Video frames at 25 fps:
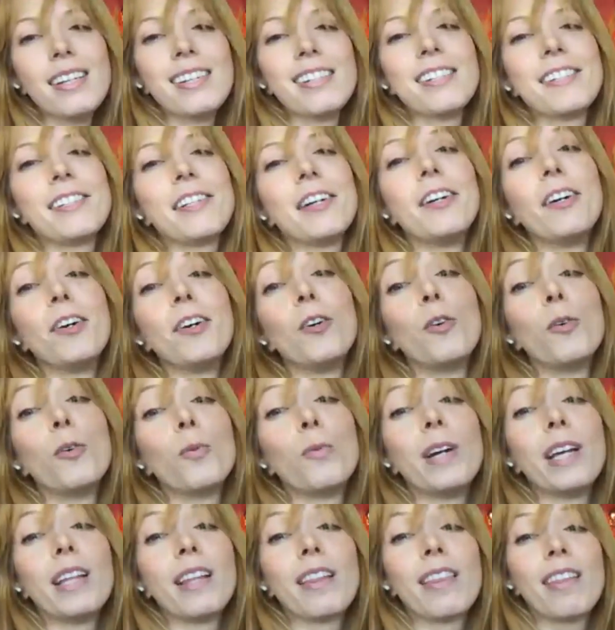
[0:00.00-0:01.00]
So
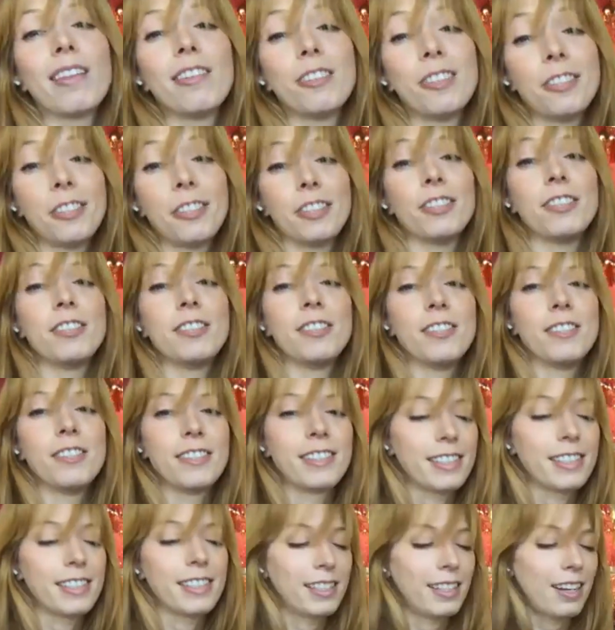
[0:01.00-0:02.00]
with
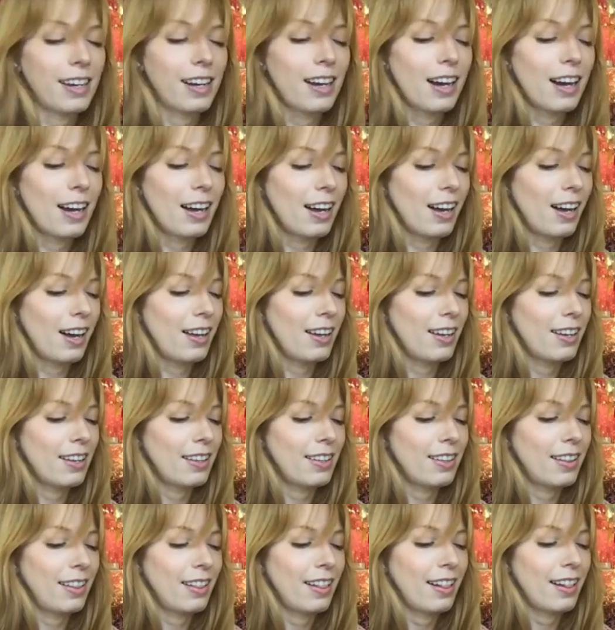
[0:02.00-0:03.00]
shoes,
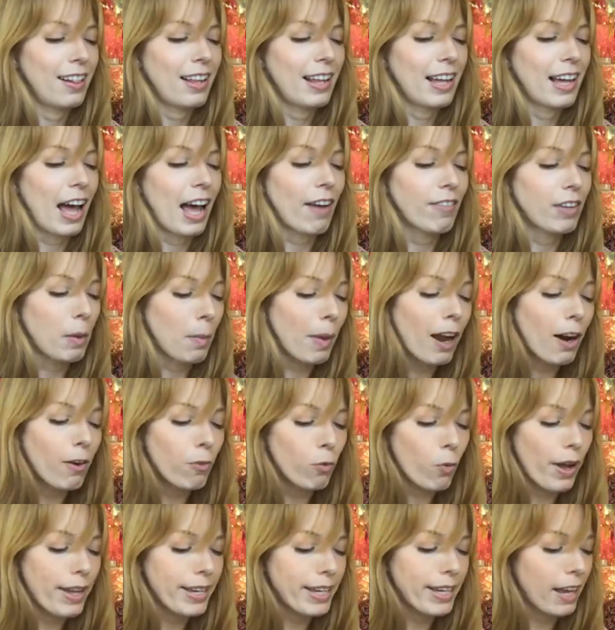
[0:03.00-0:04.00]
having a pair
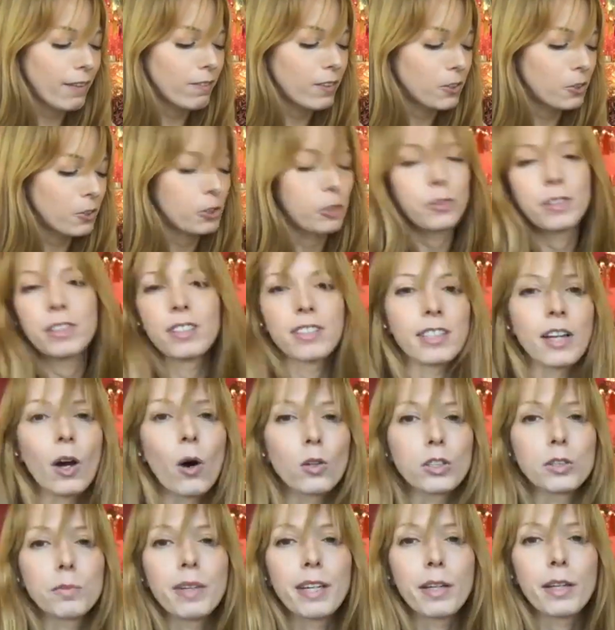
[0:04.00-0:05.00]
of white canvas shoes is the
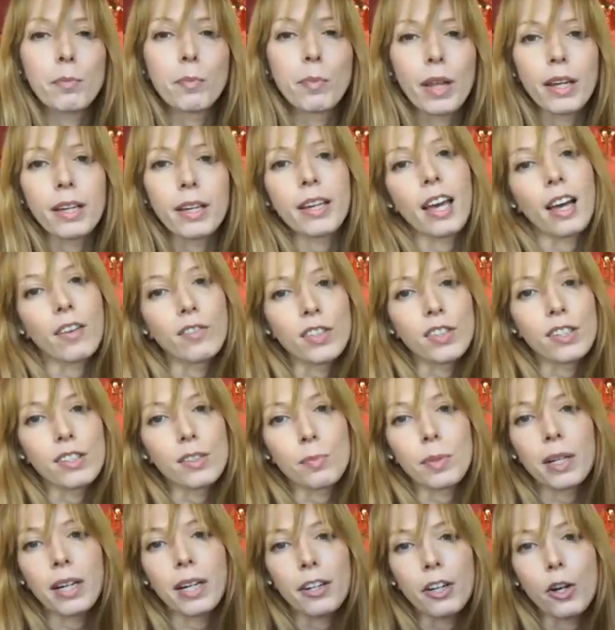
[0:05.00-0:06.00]
ultimate blank
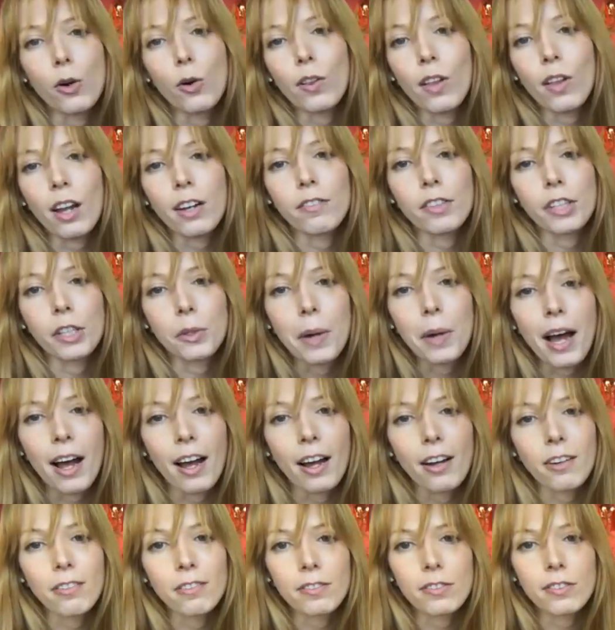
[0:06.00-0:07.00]
canvas, but I know a lot of you
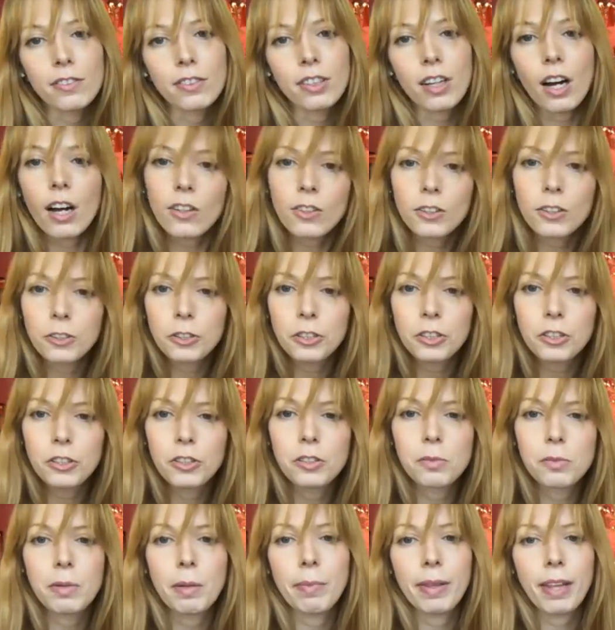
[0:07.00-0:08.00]
have colored
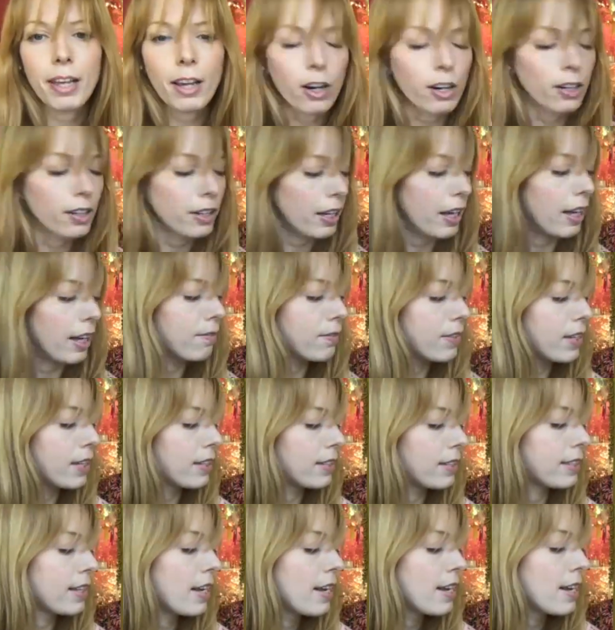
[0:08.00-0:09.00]
shoes, maybe they aren't
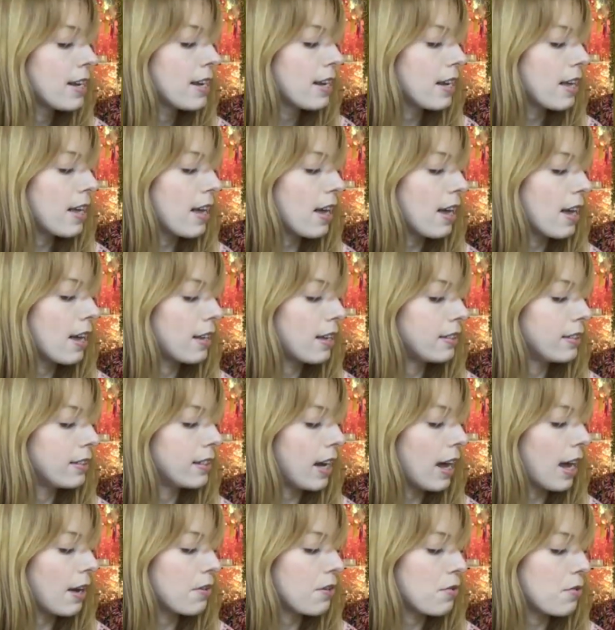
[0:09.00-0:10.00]
canvas, and
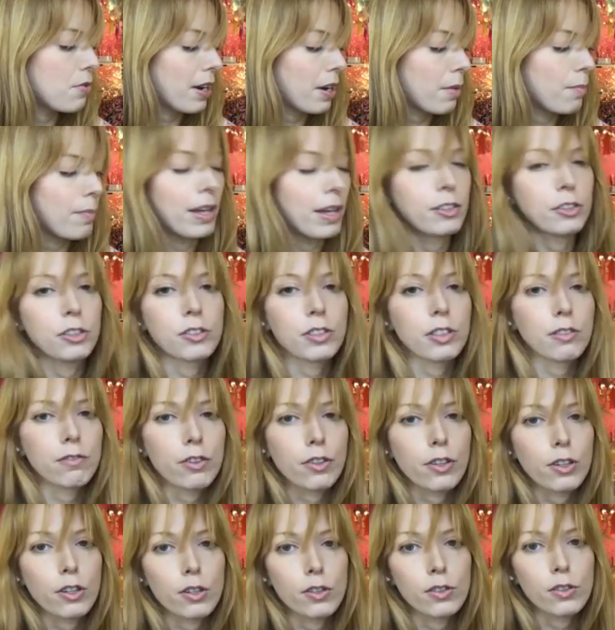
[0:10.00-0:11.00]
I would recommend using
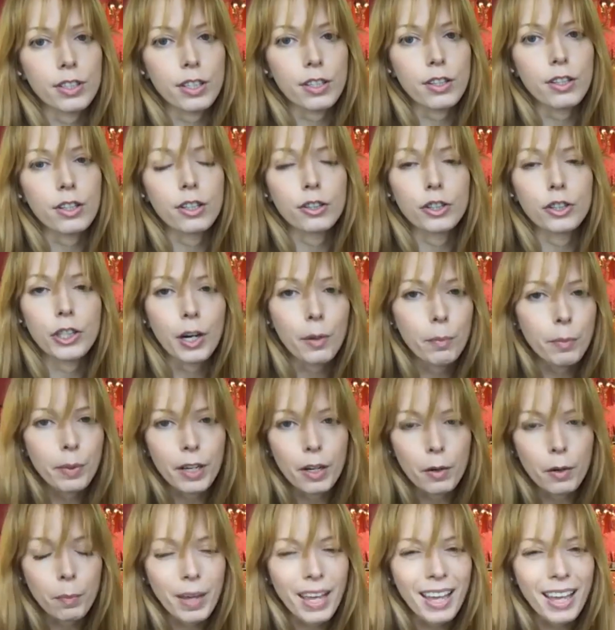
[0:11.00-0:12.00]
for those either
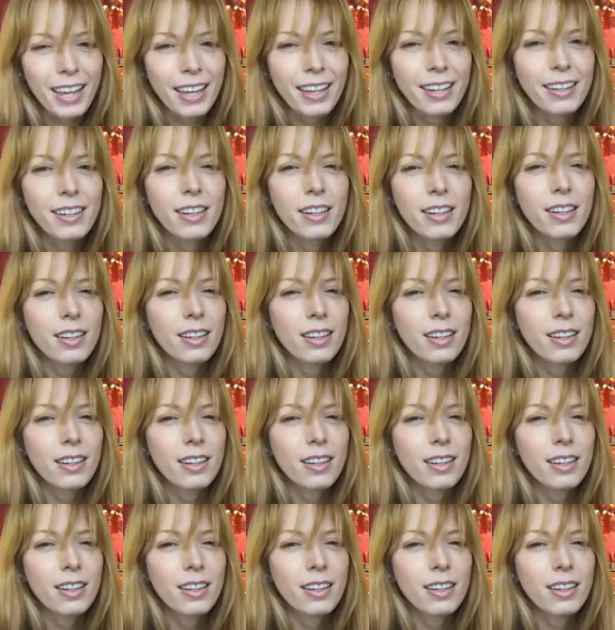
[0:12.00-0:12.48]
Sharpie or paint.